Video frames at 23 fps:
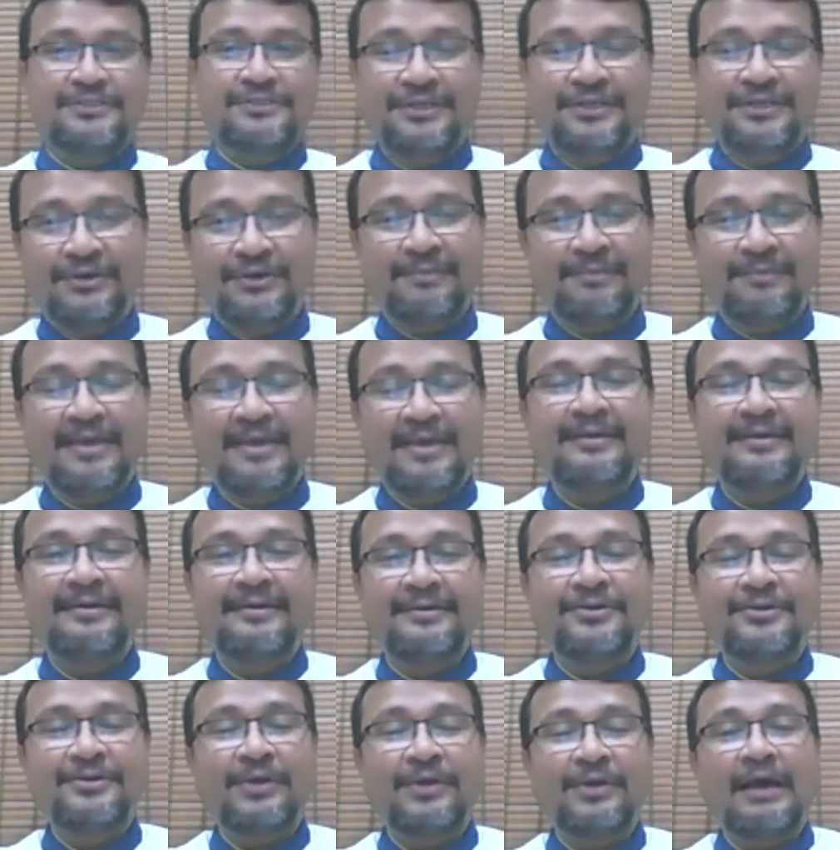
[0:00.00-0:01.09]
you are making
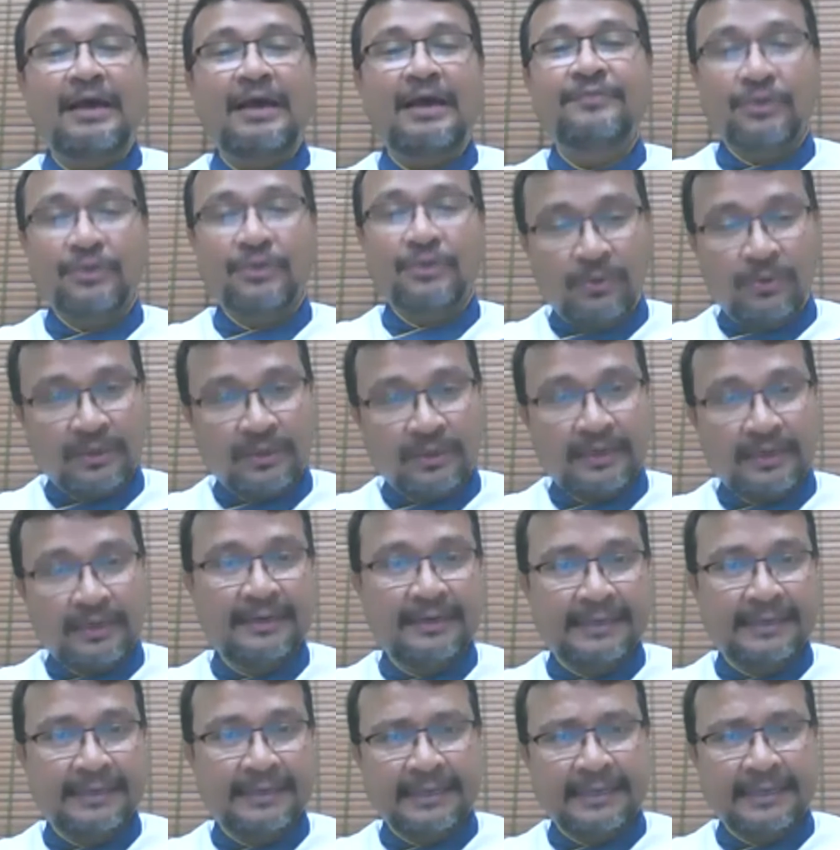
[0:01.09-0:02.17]
you have your own client
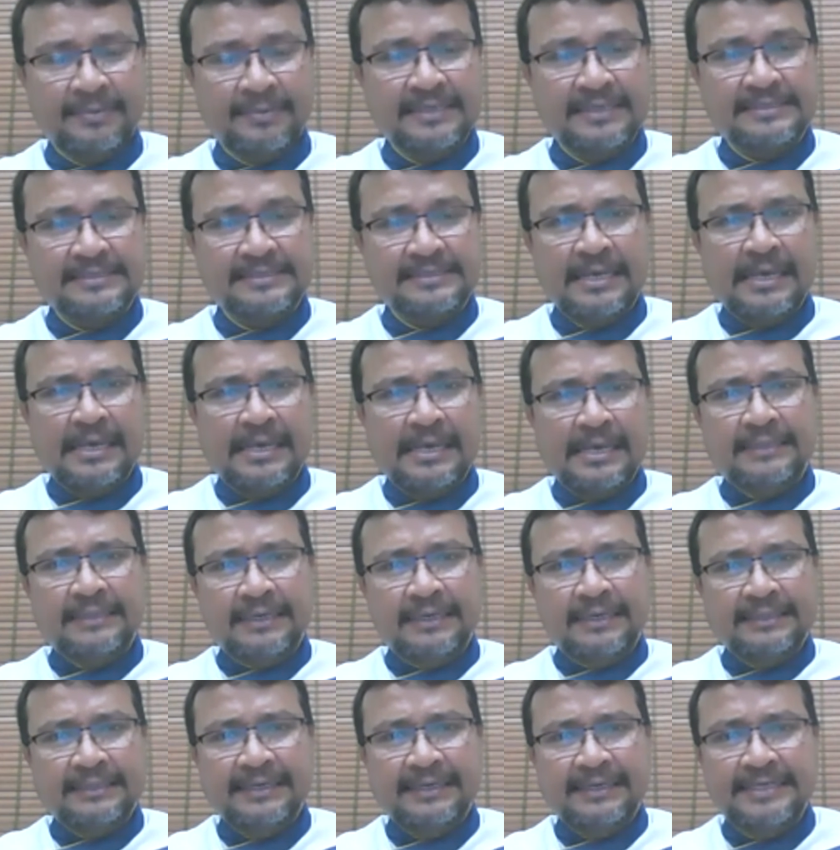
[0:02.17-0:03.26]
database
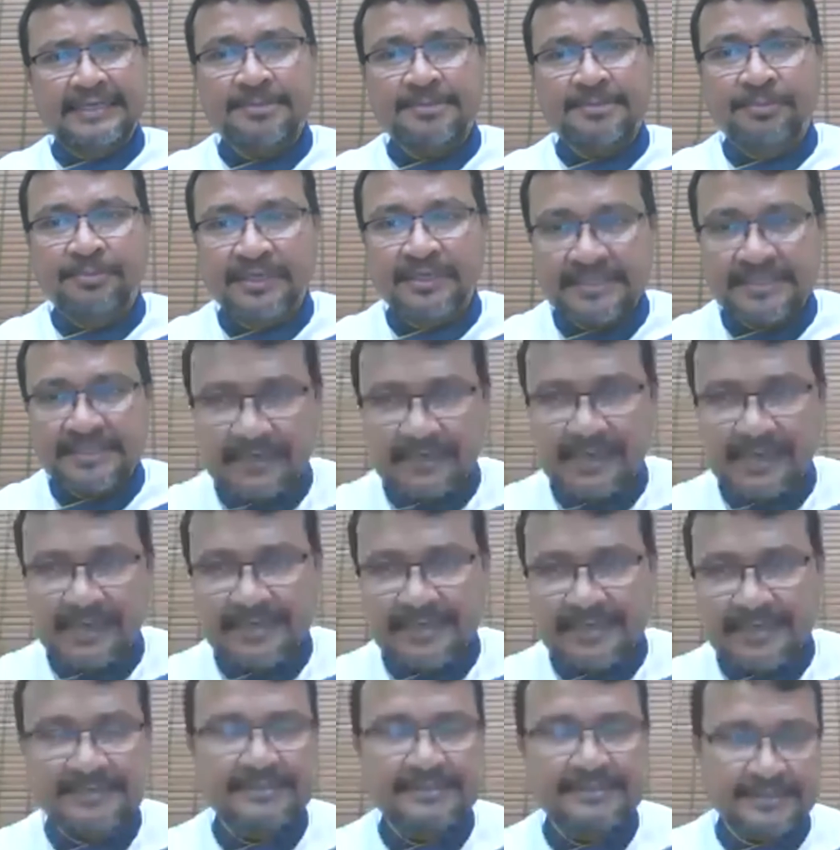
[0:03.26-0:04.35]
that needs
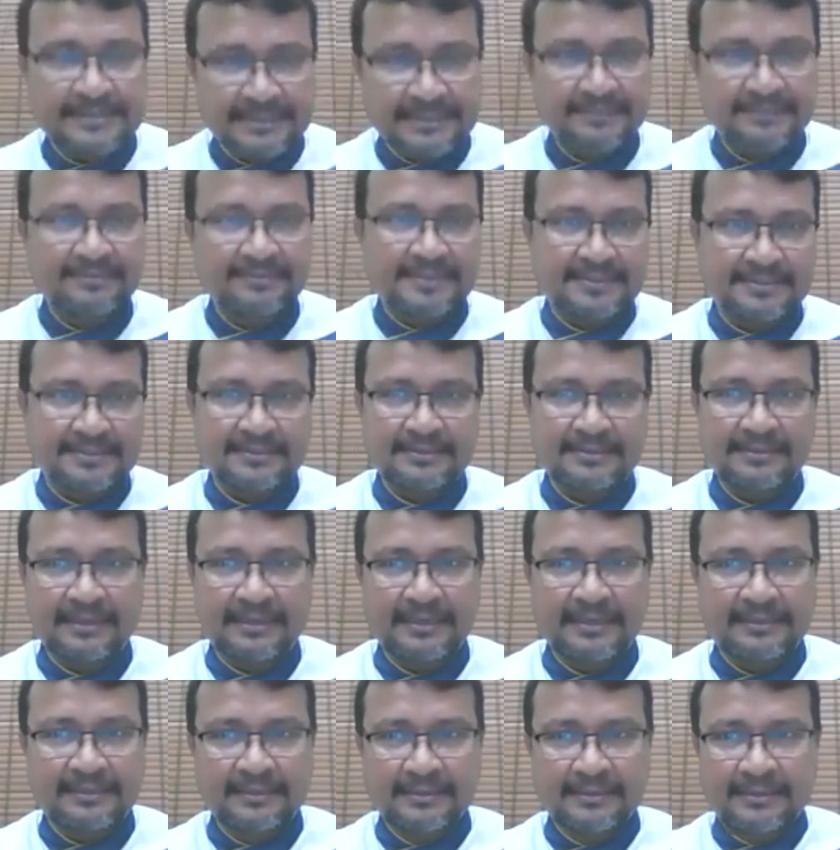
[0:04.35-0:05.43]
personalized service. Uh,
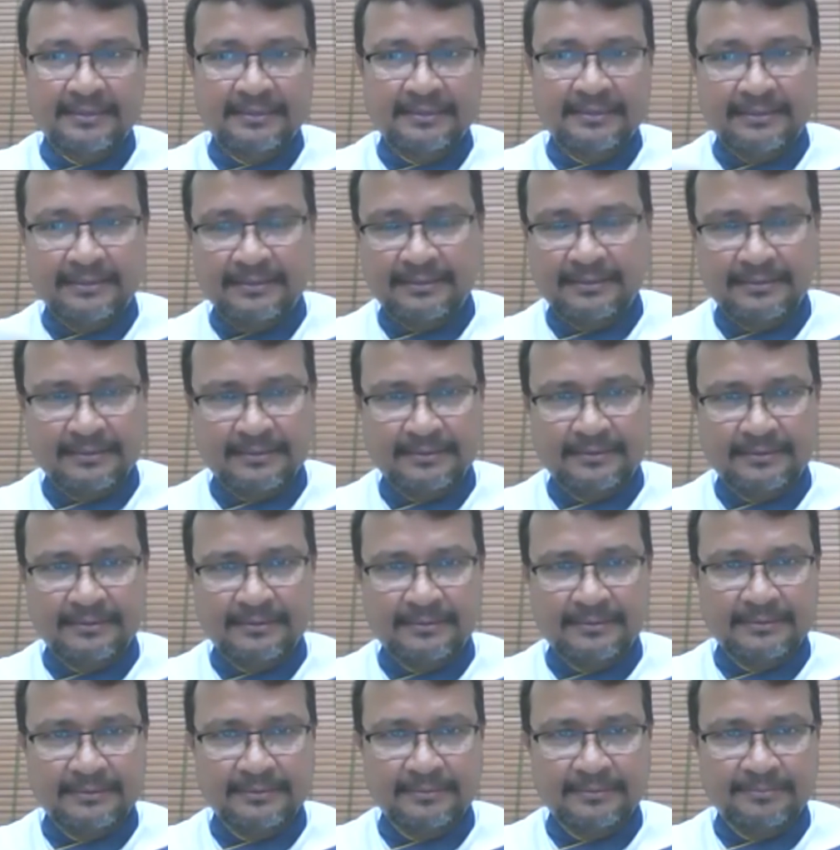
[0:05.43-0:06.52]
like
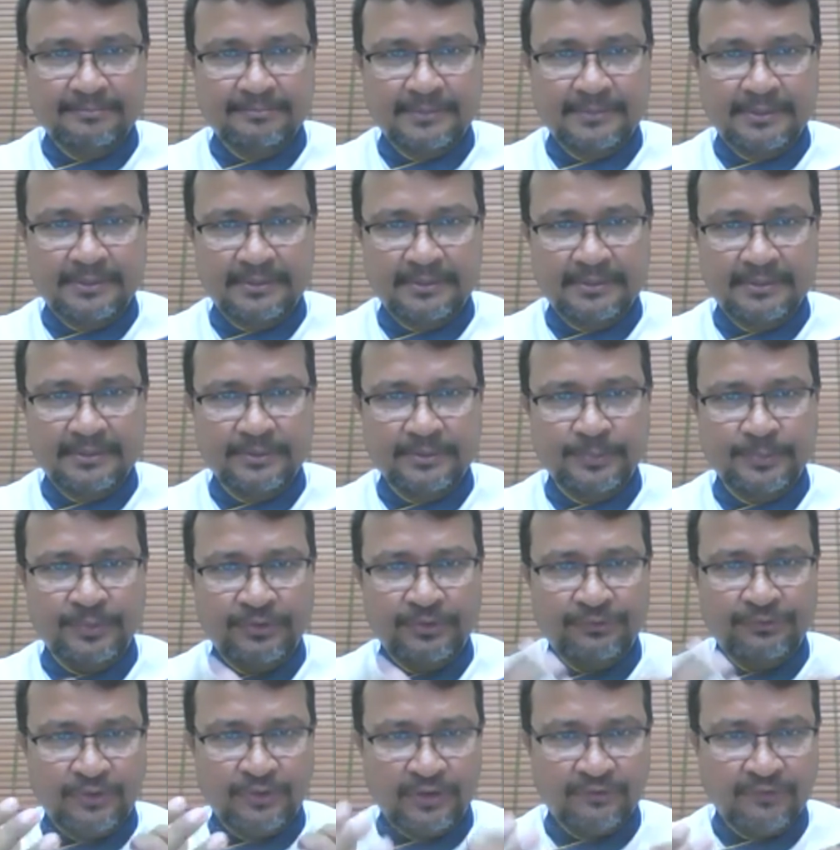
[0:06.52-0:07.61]
uh, uh,
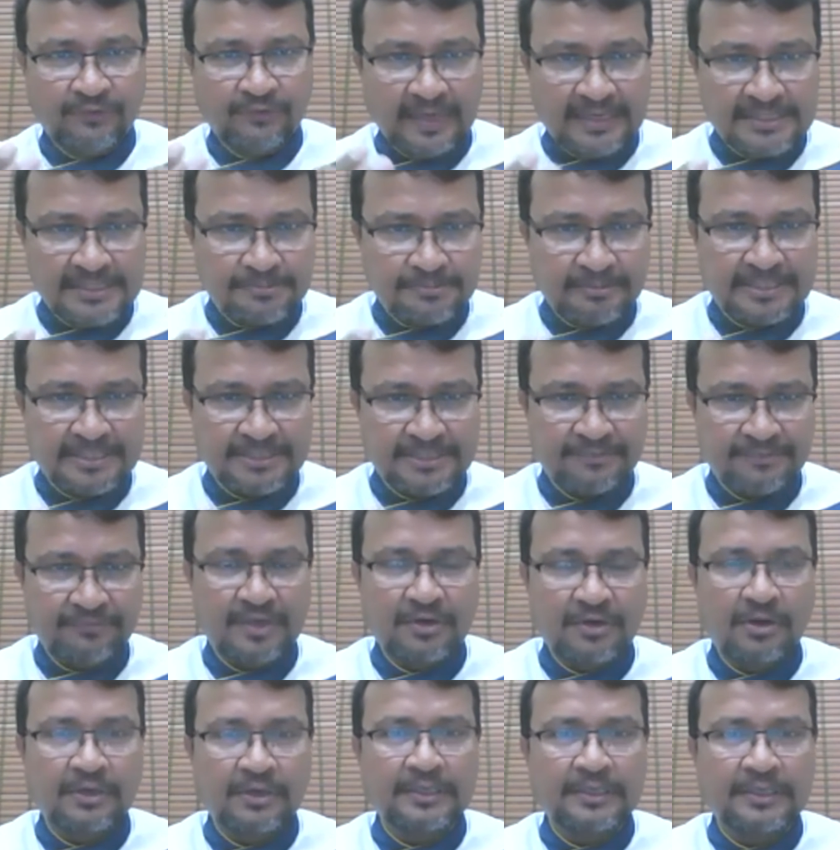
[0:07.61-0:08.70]
if you are very specific
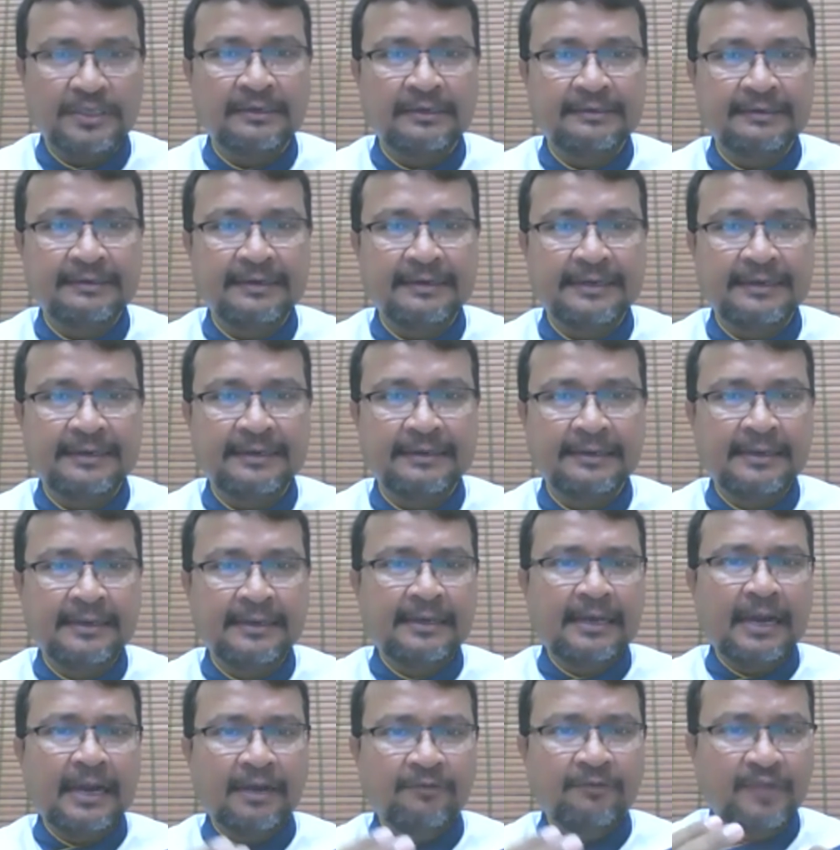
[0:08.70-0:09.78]
on your ingredient
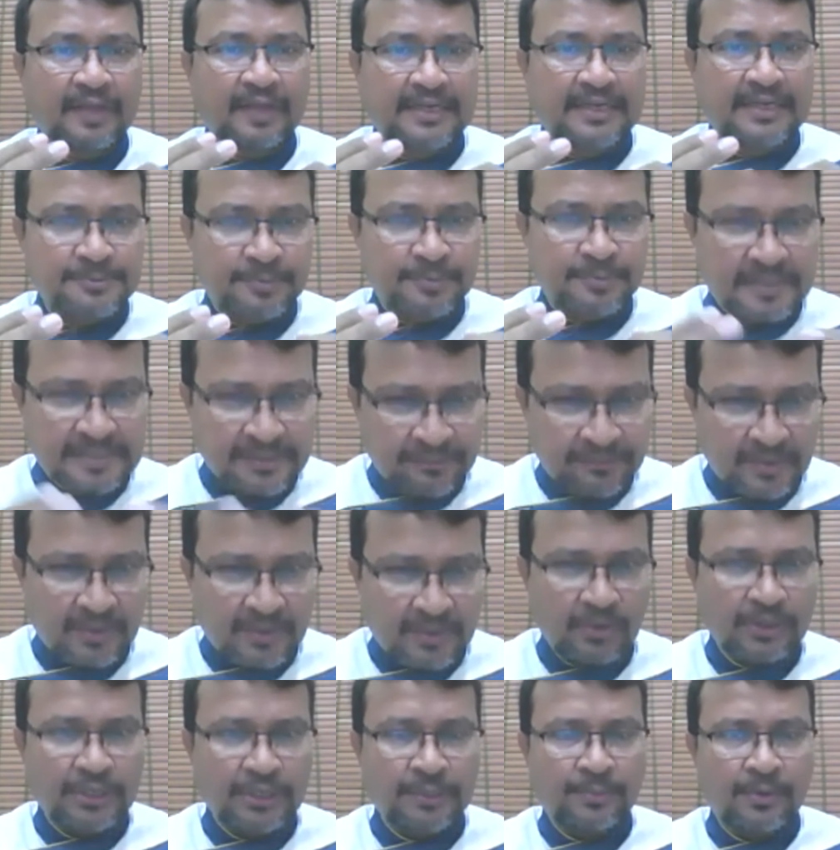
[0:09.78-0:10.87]
and very specific
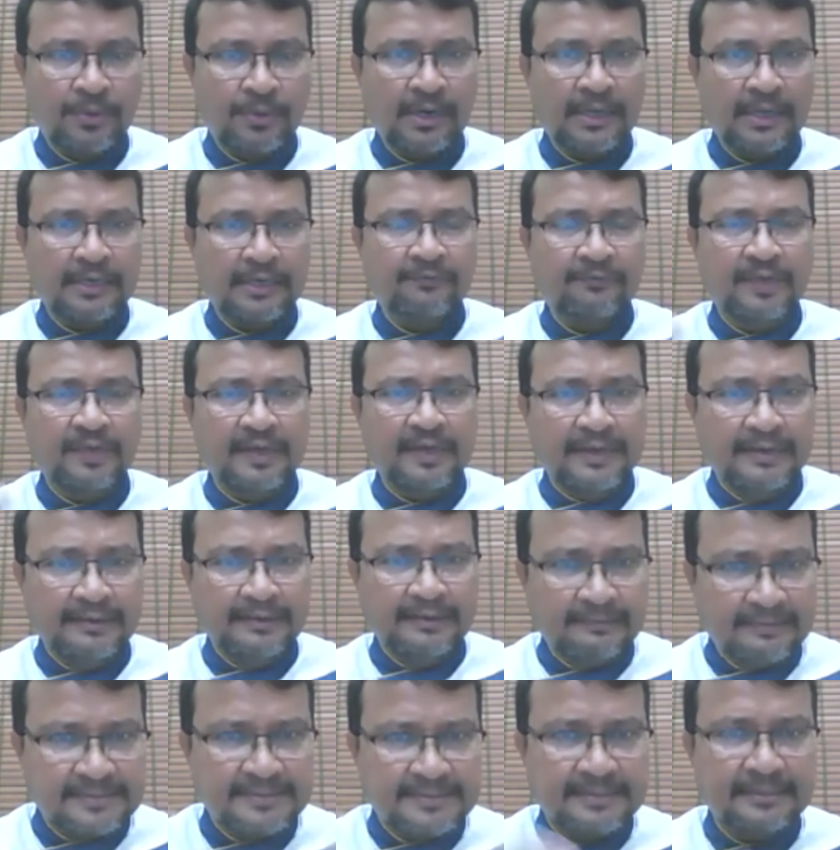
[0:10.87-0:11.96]
on your product, very
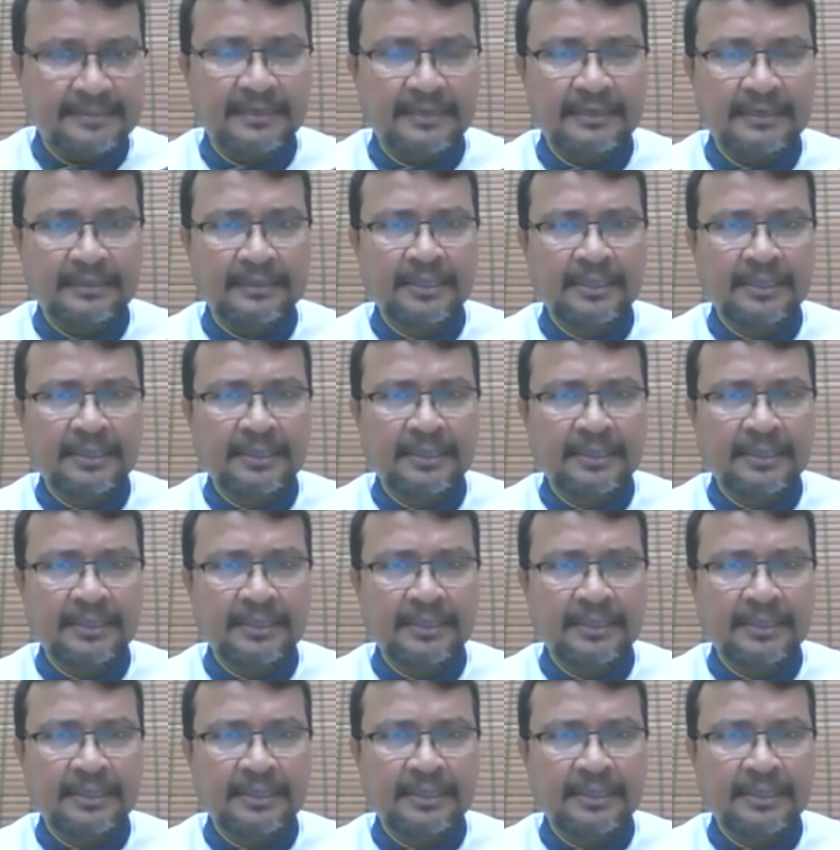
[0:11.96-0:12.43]
interesting Anna.